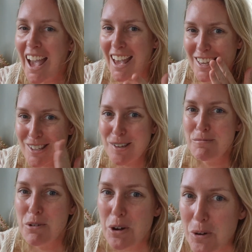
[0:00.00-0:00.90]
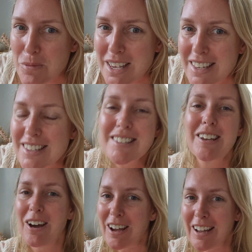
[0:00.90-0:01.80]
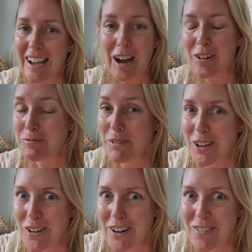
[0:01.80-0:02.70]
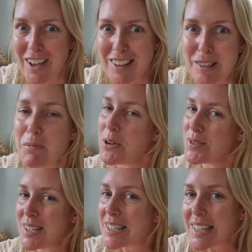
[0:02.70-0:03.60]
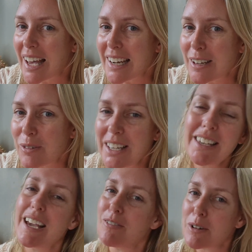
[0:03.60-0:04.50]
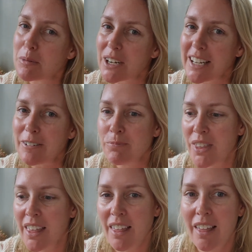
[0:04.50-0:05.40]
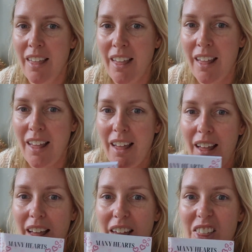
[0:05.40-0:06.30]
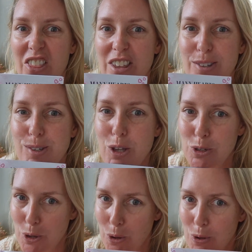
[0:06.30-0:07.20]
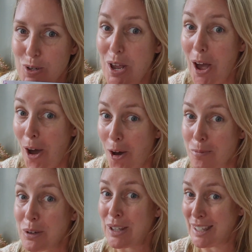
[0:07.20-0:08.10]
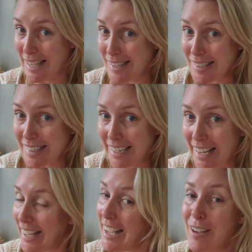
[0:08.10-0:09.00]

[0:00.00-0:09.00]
As promised, oh my god, I've had the most exciting week, everybody. This turned up yesterday.